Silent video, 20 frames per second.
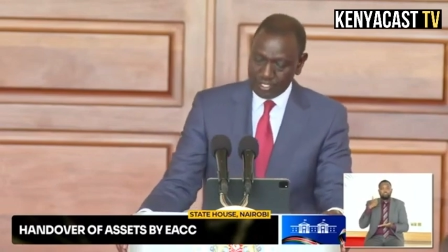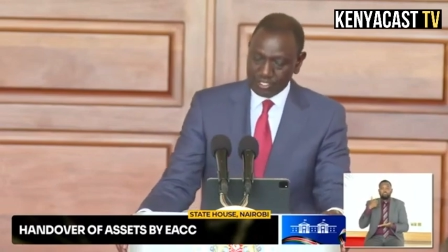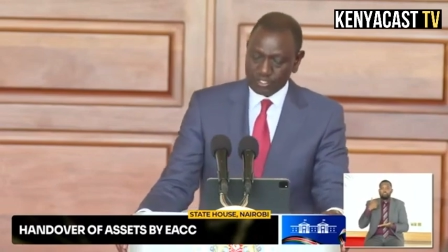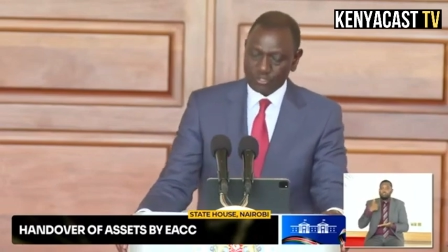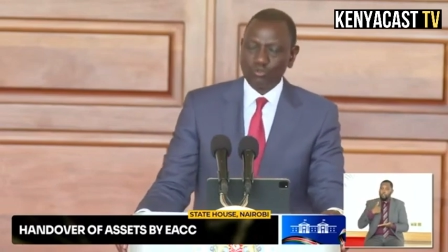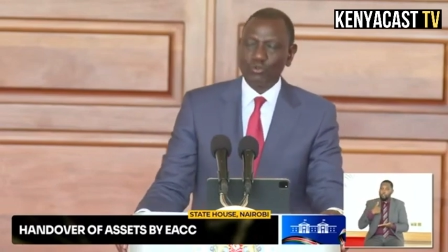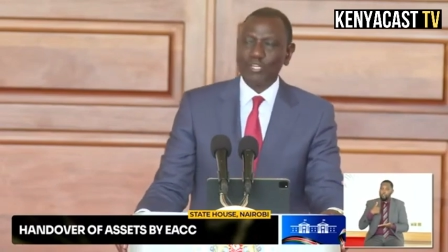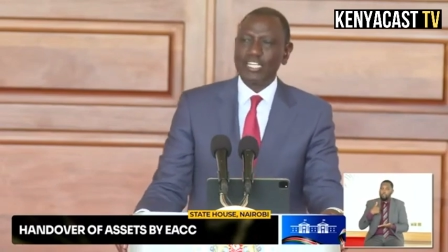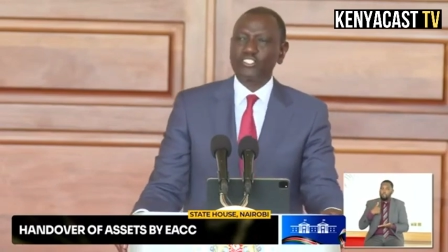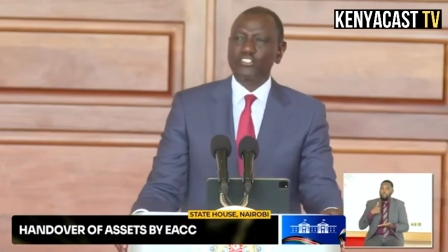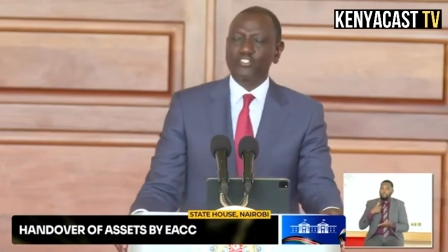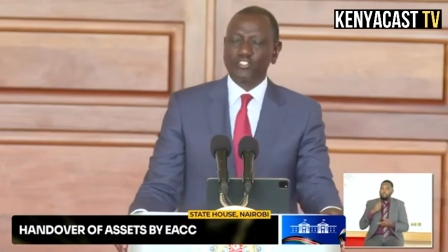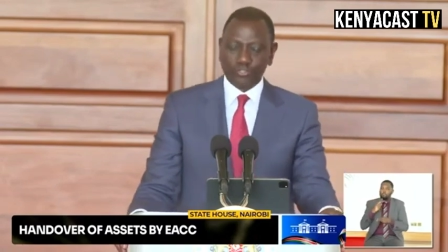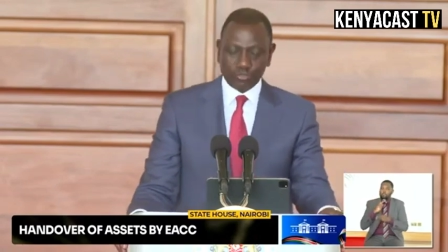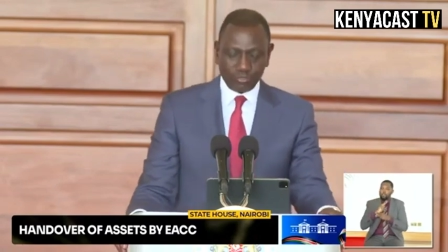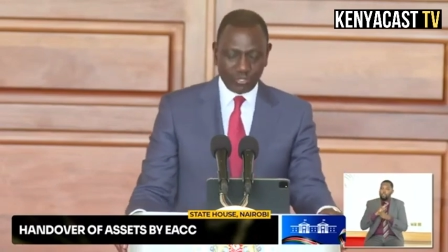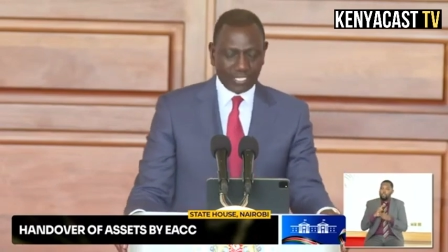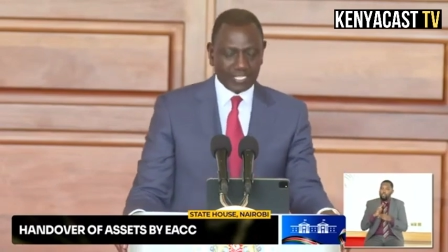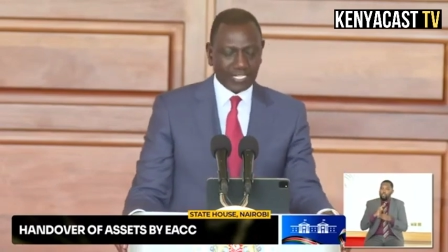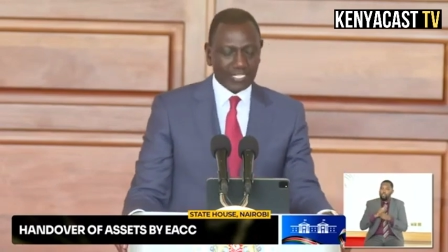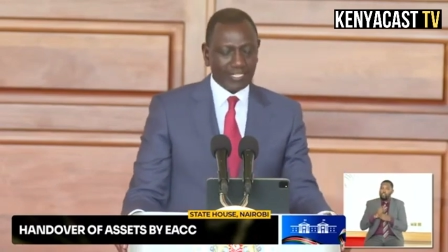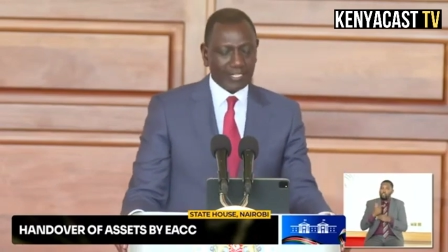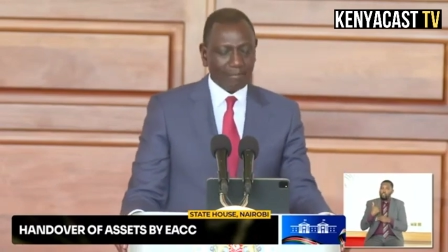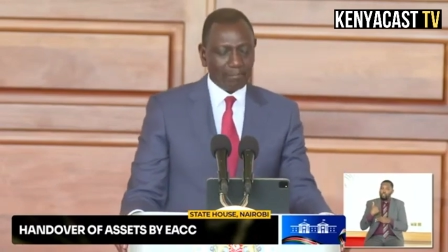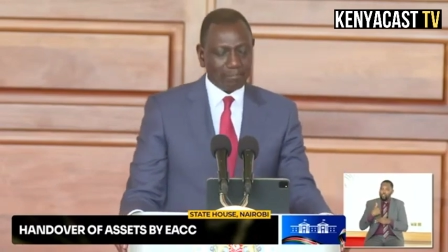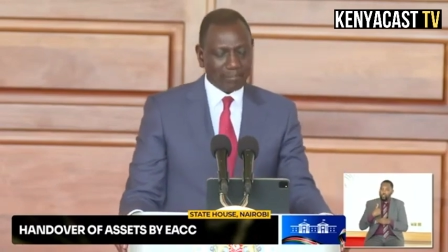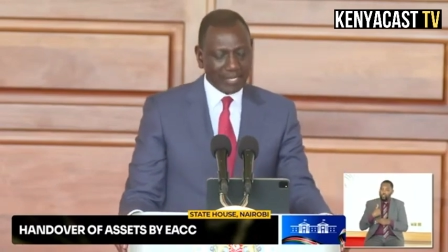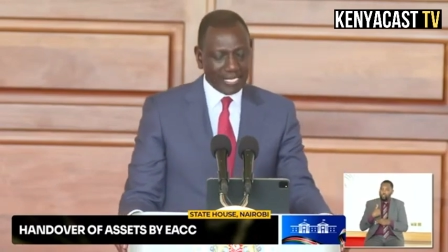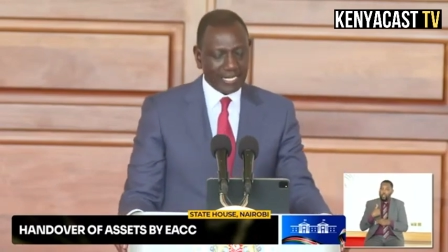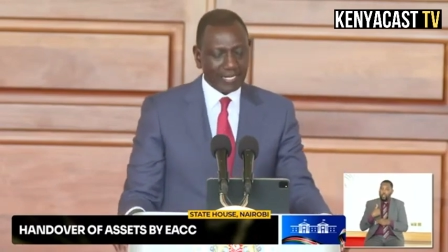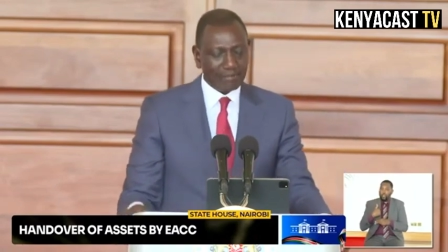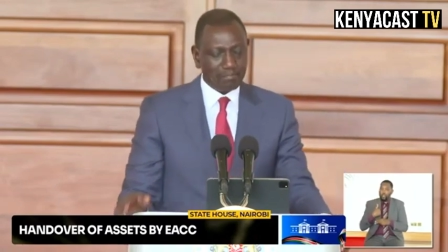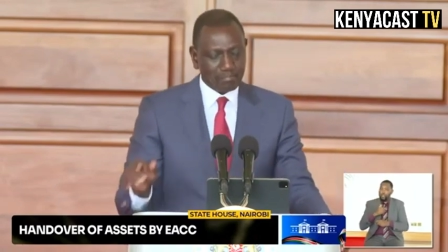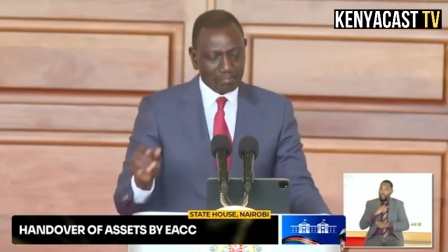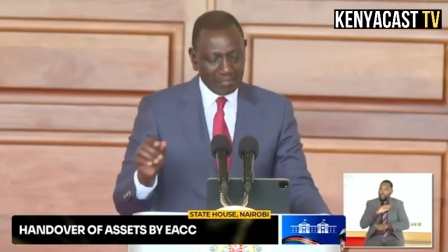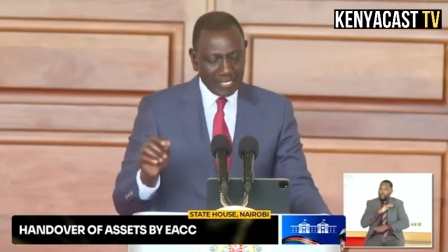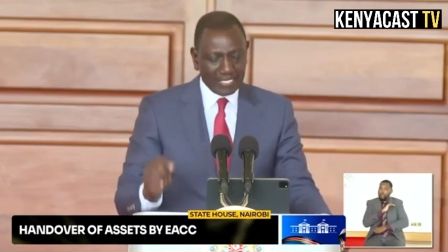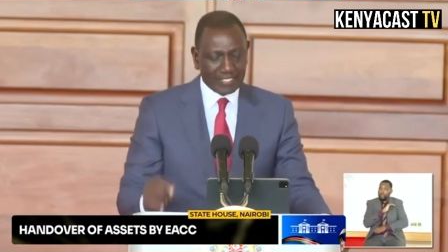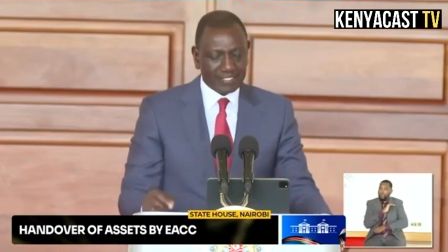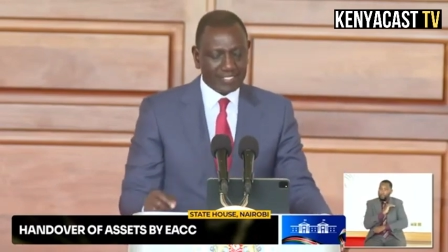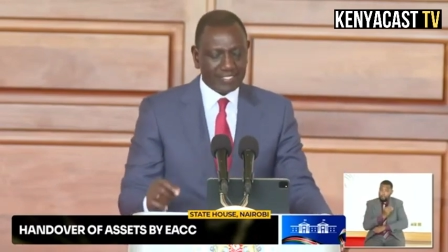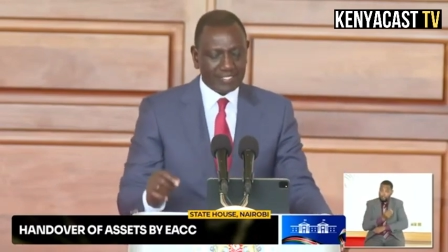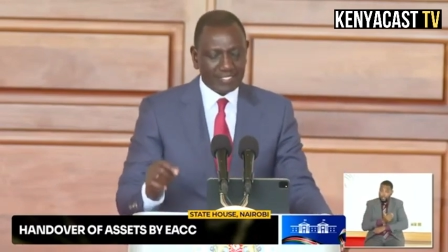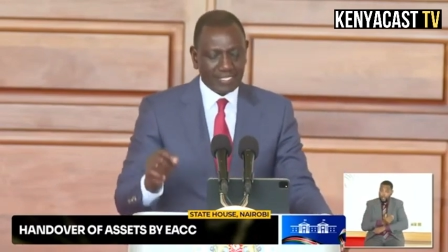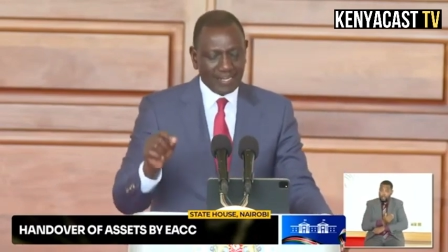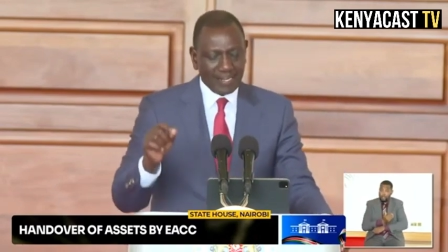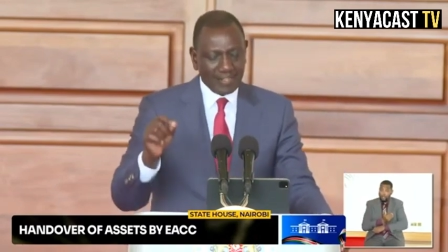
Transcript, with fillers: to ensure that the bill meets